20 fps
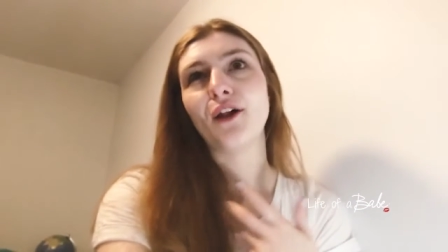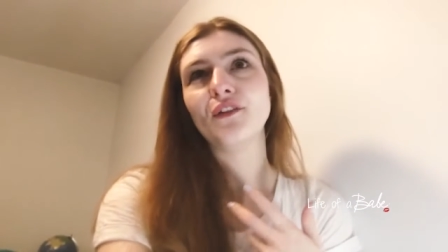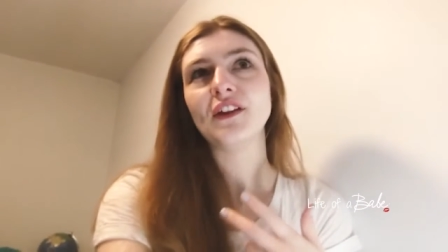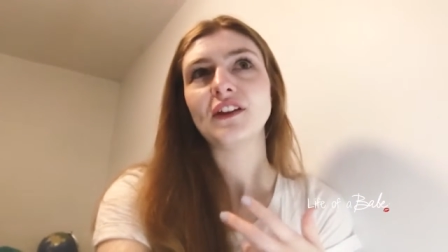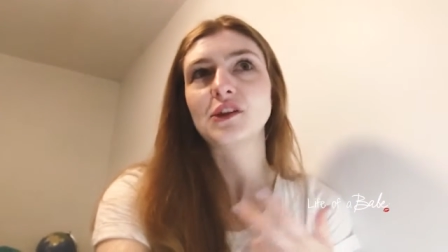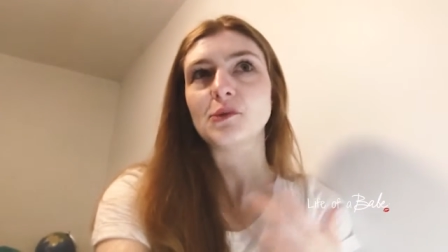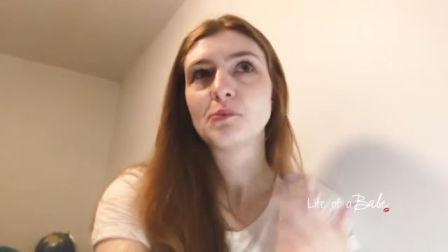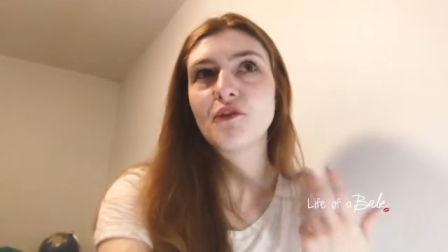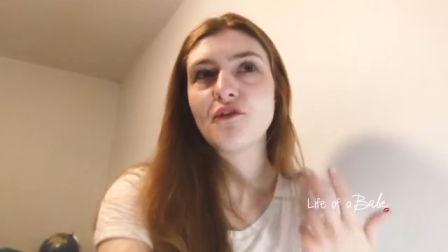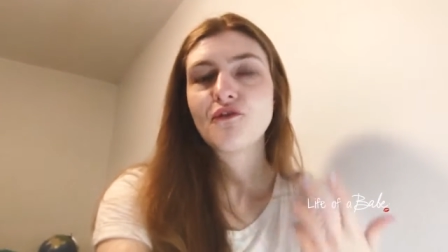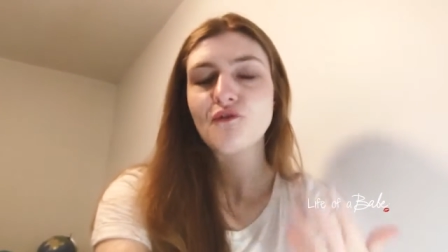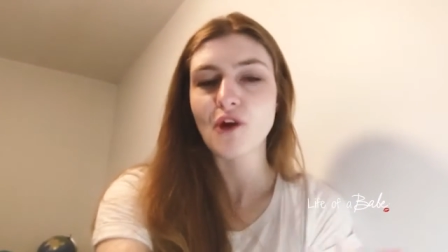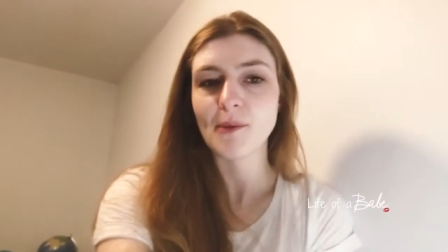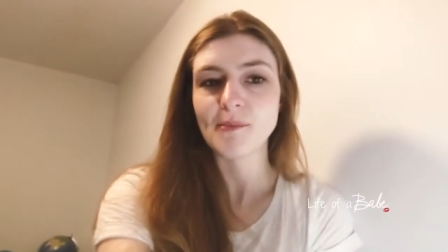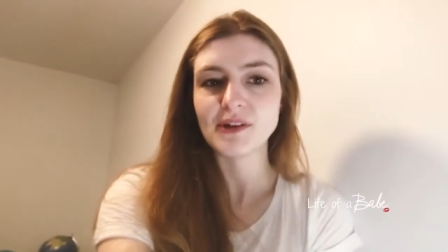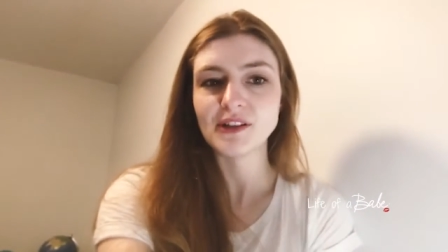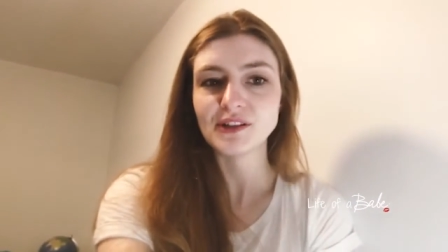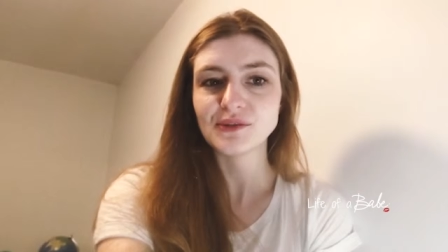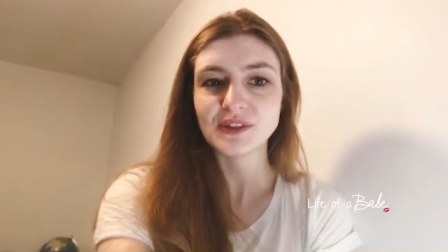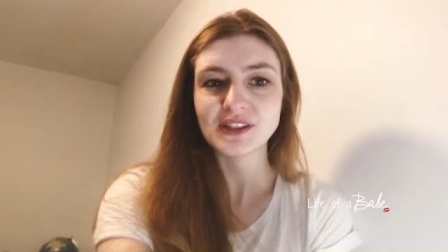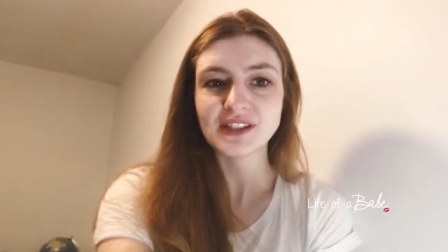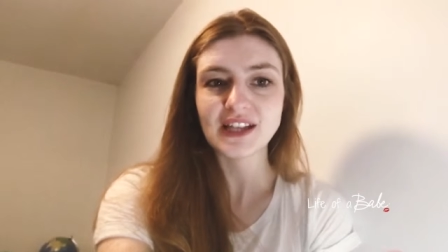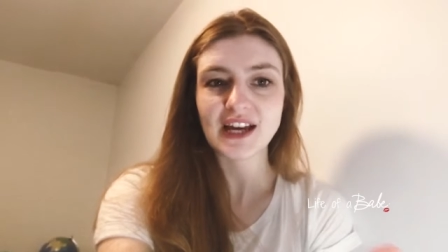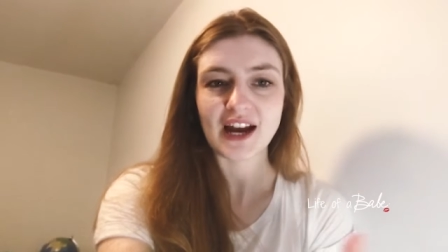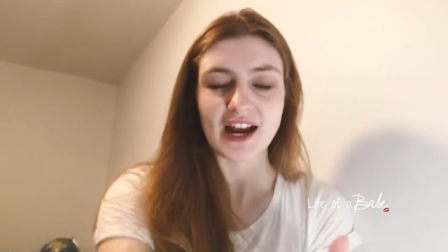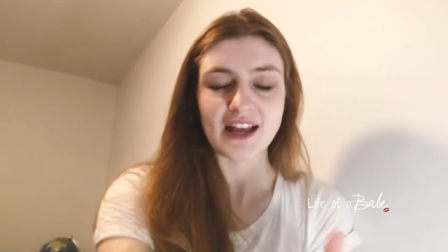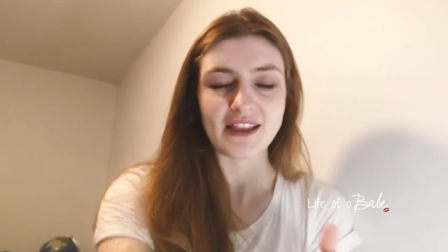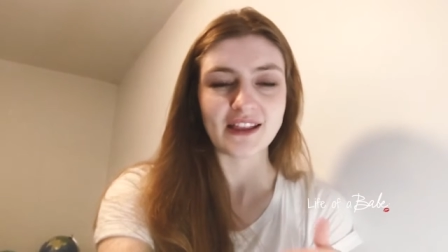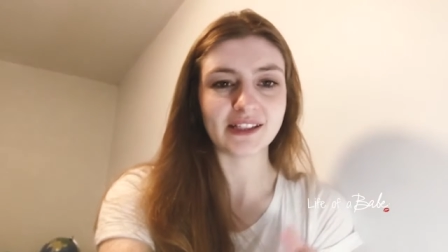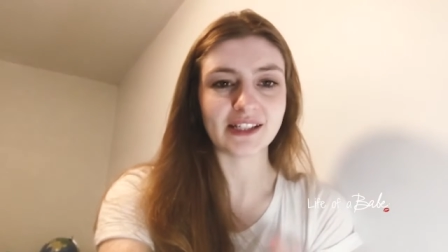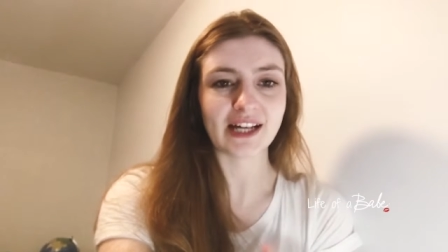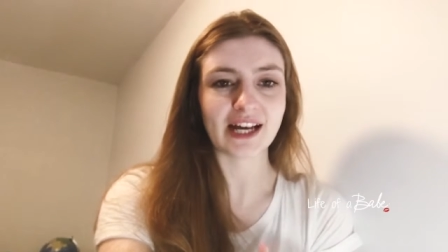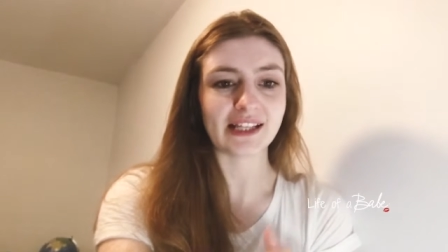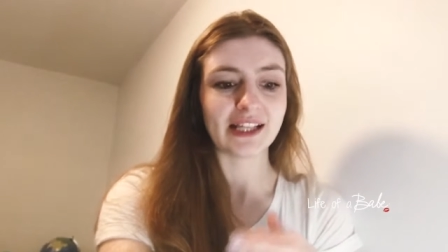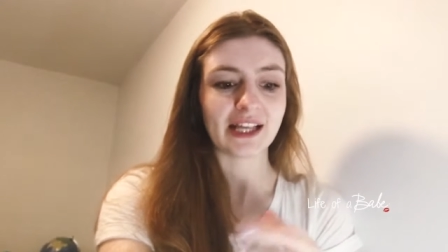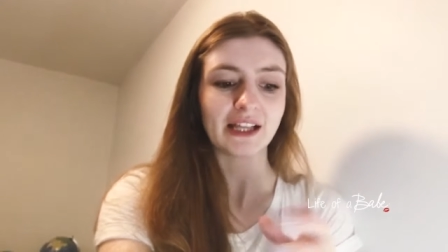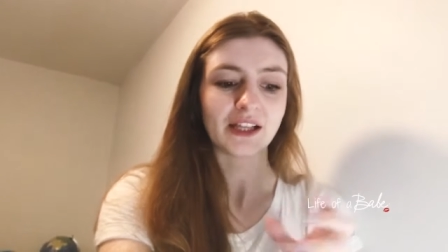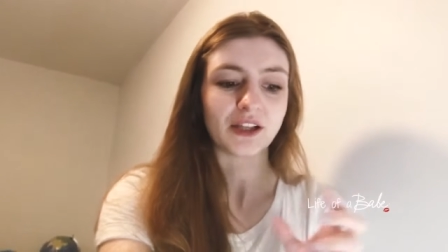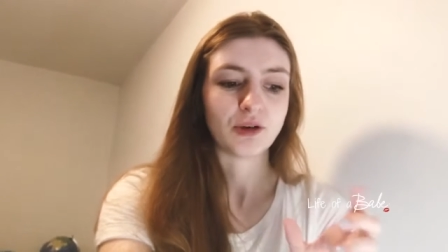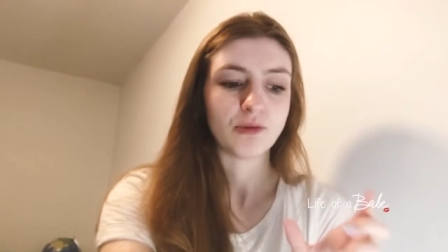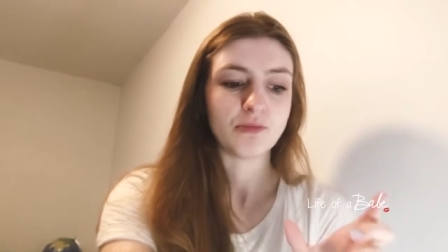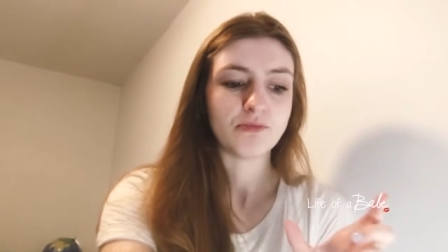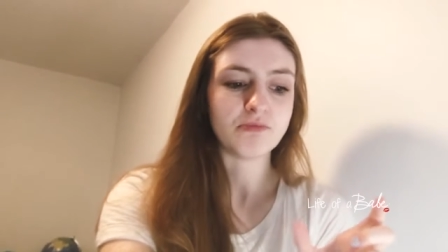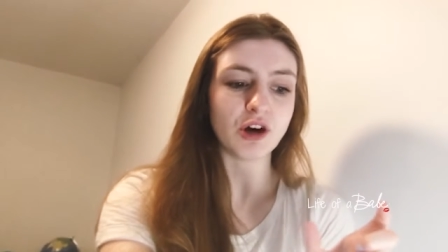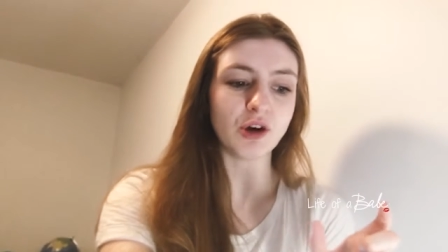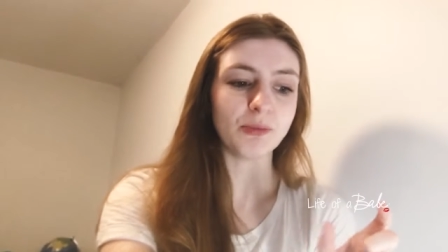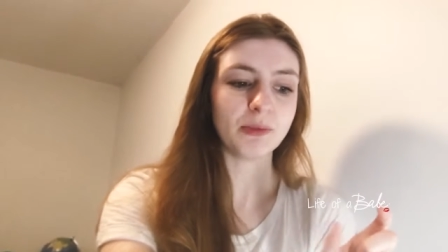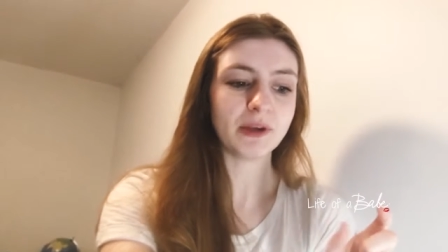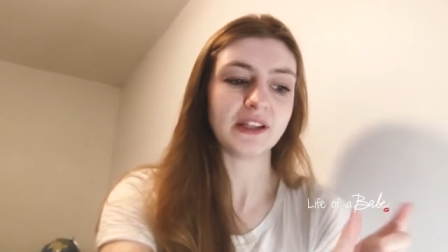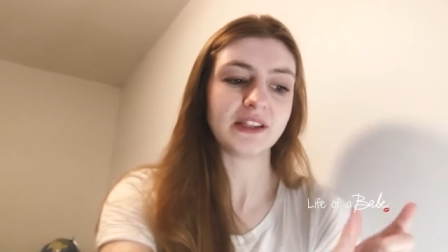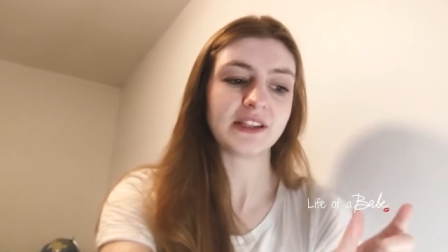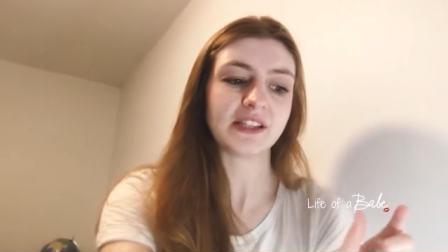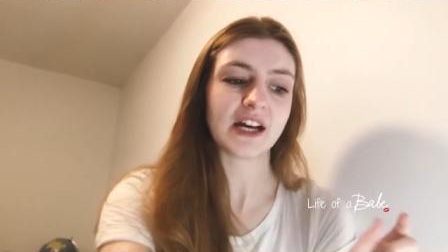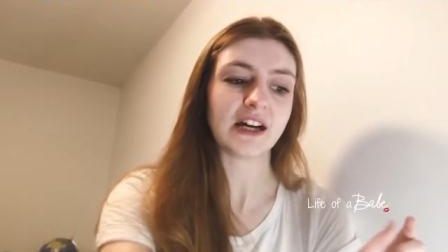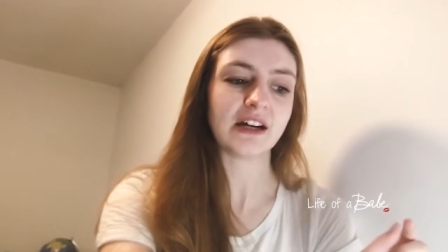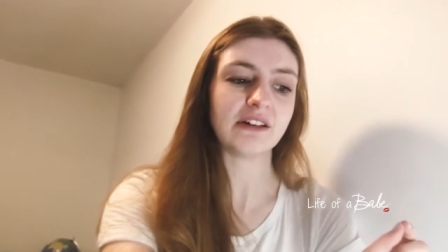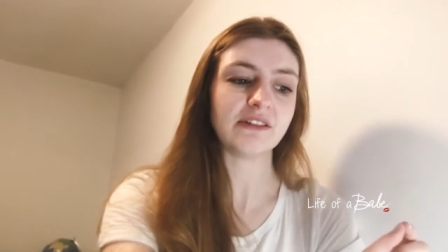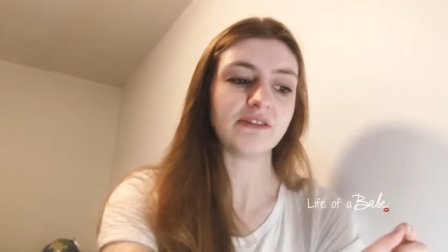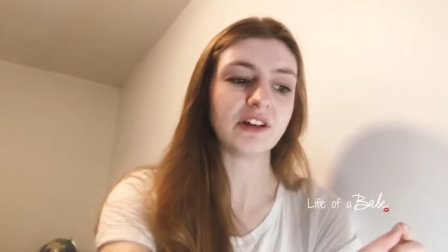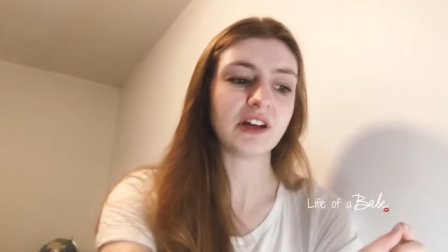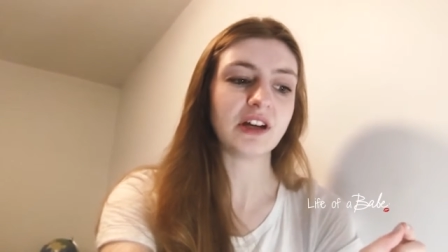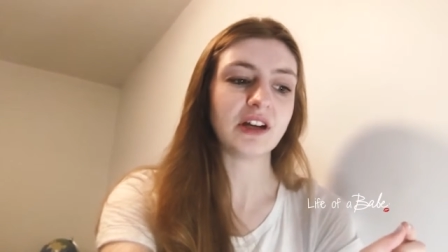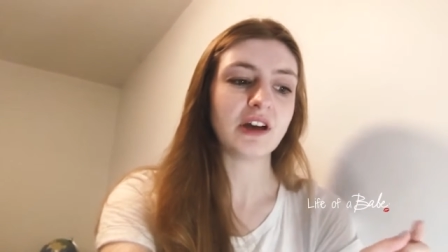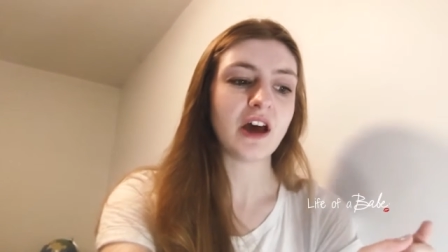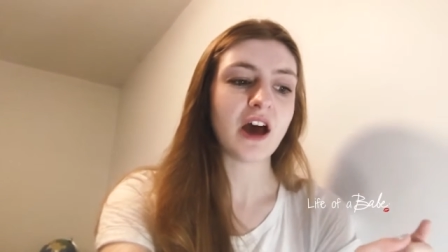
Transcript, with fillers: I don't think the performance was there. I think I had like little moments of